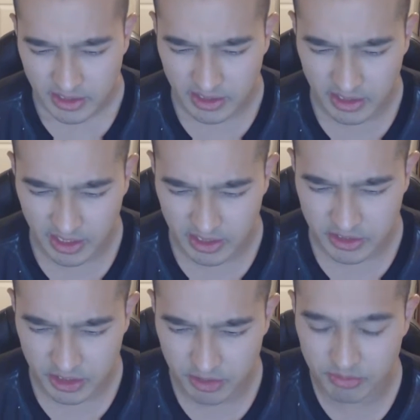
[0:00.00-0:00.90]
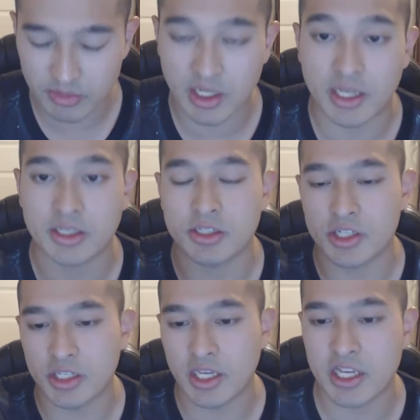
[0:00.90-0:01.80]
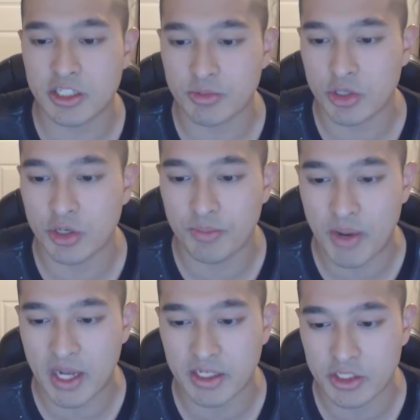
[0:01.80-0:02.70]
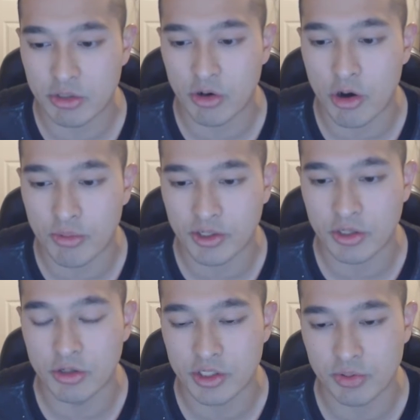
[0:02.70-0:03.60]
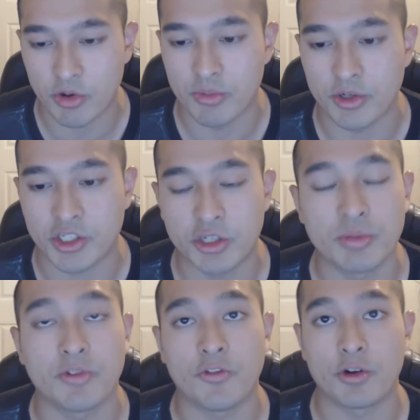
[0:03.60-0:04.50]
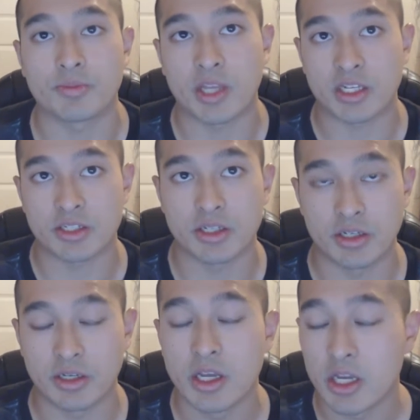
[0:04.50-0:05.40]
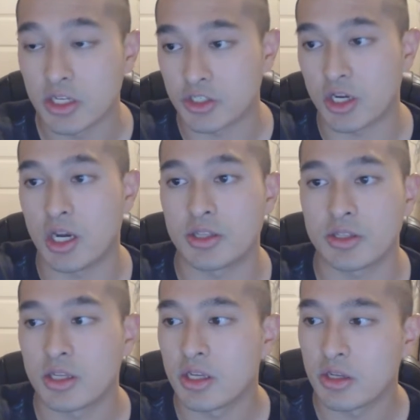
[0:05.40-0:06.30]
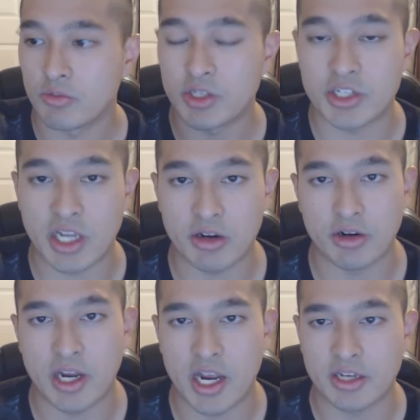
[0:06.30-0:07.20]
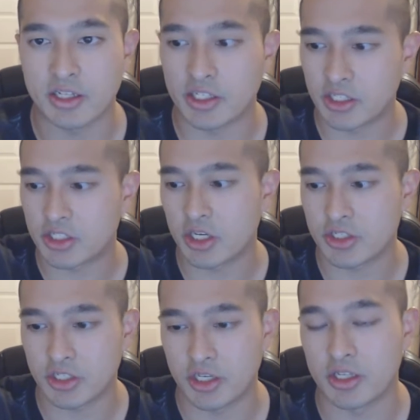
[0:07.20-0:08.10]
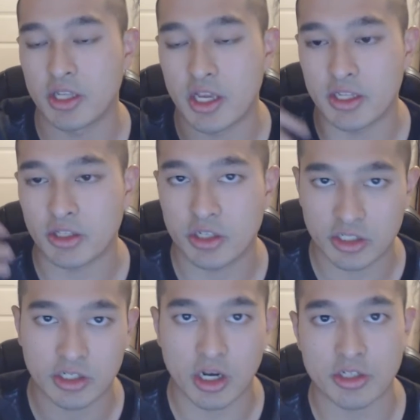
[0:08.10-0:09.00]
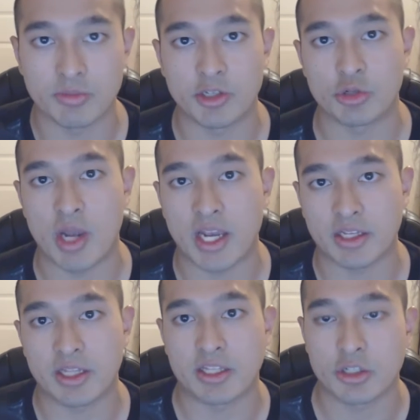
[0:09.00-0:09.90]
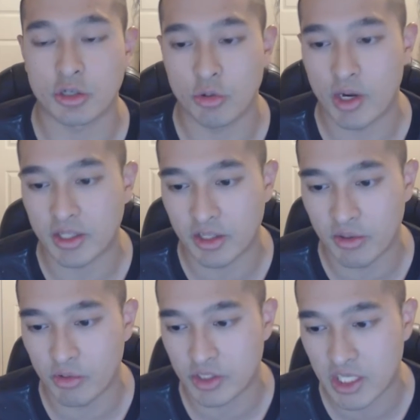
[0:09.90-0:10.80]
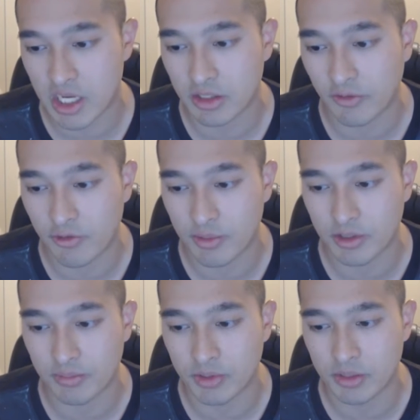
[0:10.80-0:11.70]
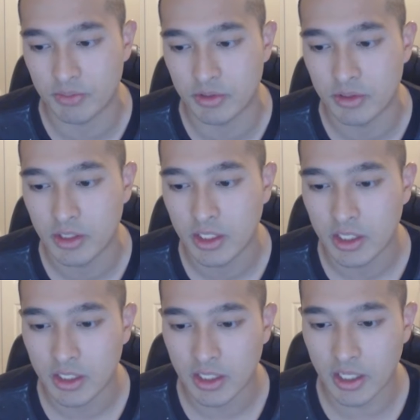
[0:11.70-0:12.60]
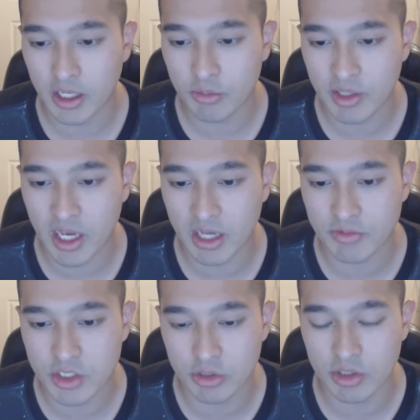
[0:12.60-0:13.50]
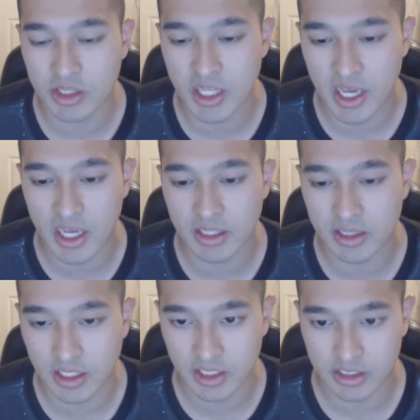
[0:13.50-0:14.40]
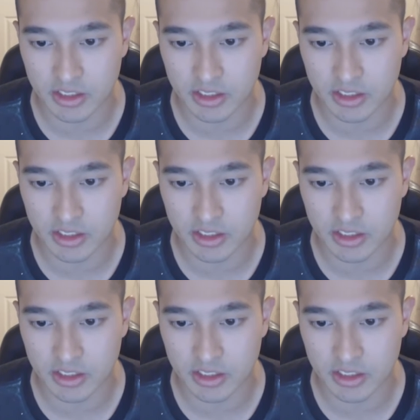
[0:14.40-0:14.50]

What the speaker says: he ends up turning back into a homunculus form, a human form, thanks to Jean reaching out her hand and he touching it, and calls him a dragon that took away the immortality from other people. And we have to it that,